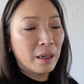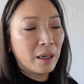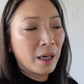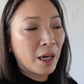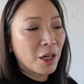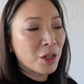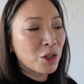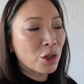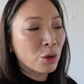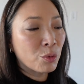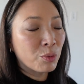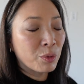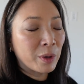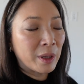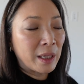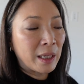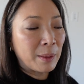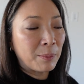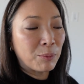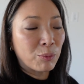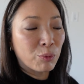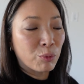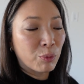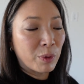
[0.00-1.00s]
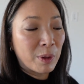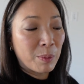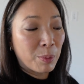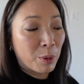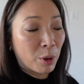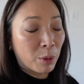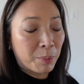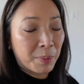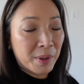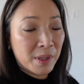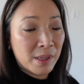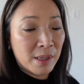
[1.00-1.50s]
I should really
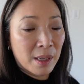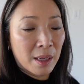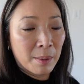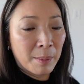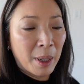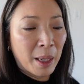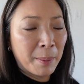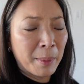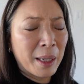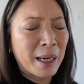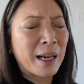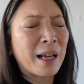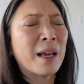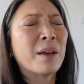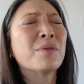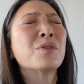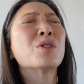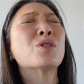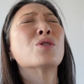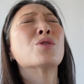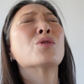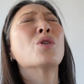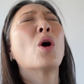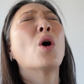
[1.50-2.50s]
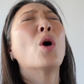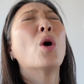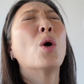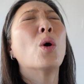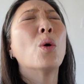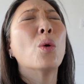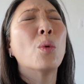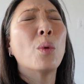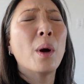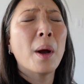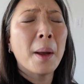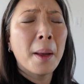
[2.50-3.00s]
repurpose them. I mean, I have
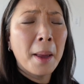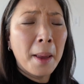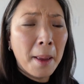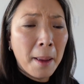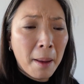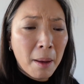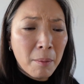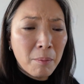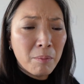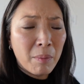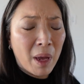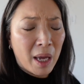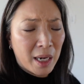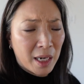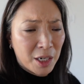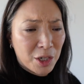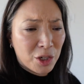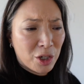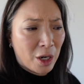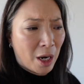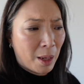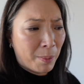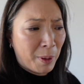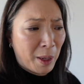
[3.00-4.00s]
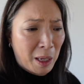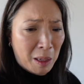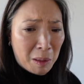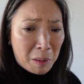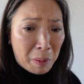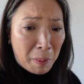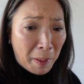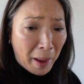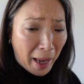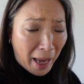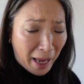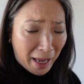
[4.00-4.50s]
so many shopping
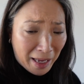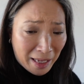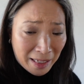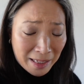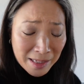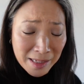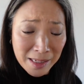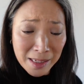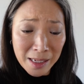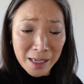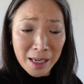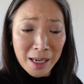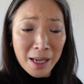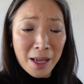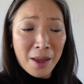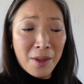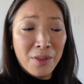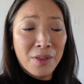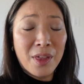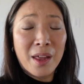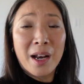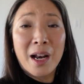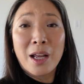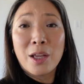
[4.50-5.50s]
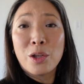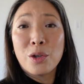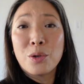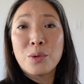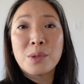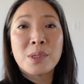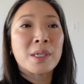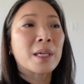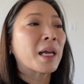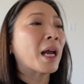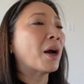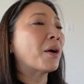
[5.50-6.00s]
bags that I
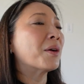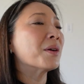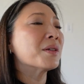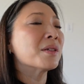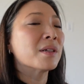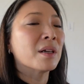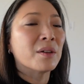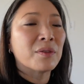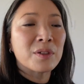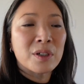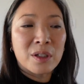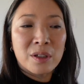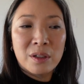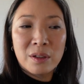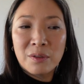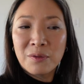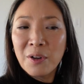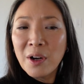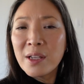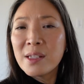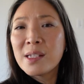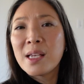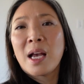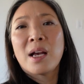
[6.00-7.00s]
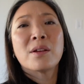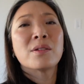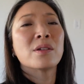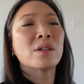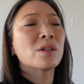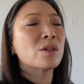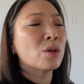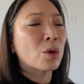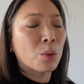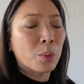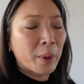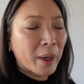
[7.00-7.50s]
use to carry stuff to friends'
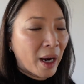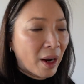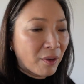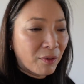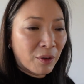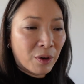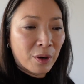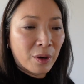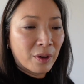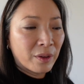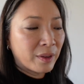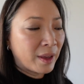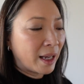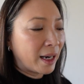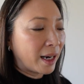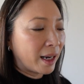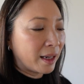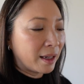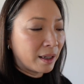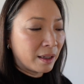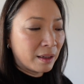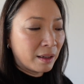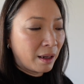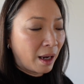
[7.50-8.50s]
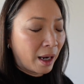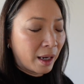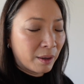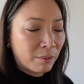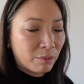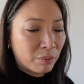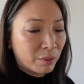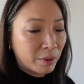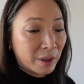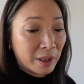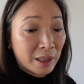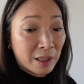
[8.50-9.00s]
houses or whatever that I, I
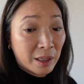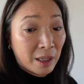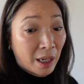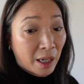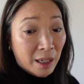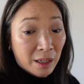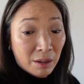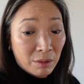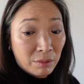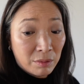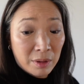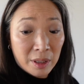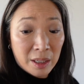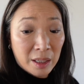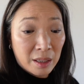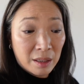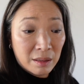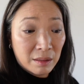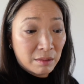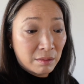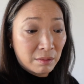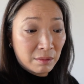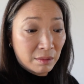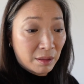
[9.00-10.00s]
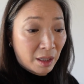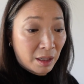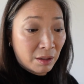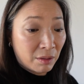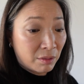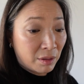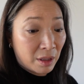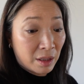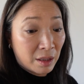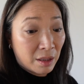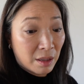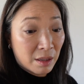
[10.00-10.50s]
really, I don't need, I don't
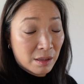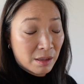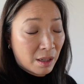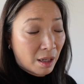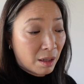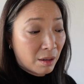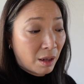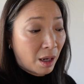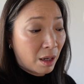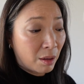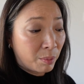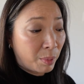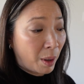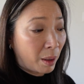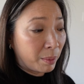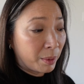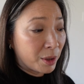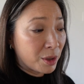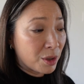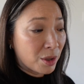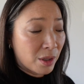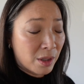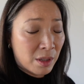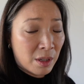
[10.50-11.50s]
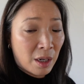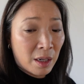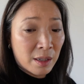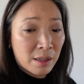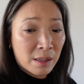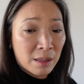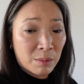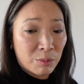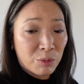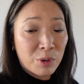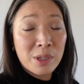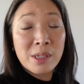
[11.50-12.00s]
need these. I, I'll probably just toss
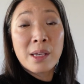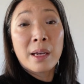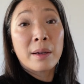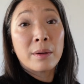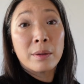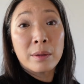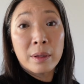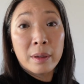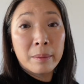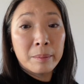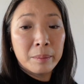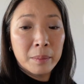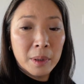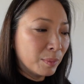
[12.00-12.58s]
them, recycle them.